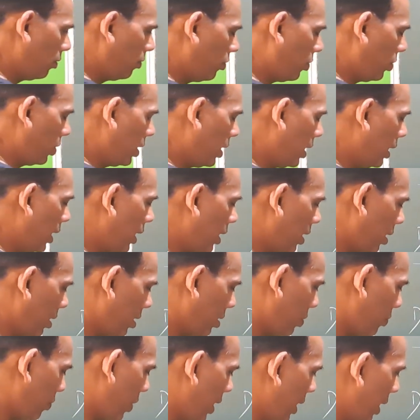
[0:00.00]

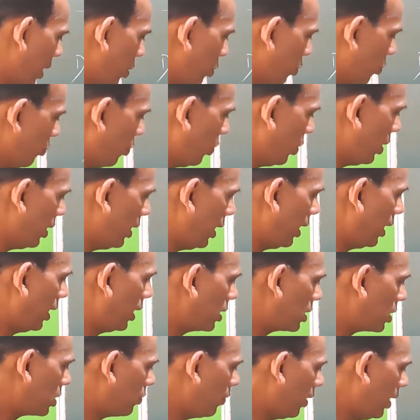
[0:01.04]
20 to 40, I
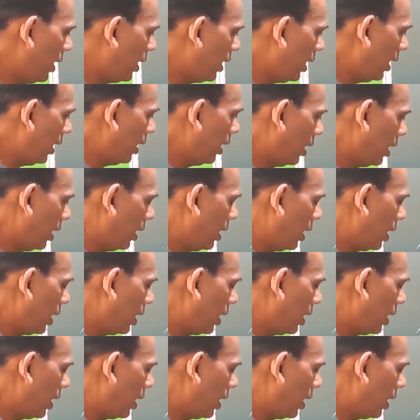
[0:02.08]
guess, 20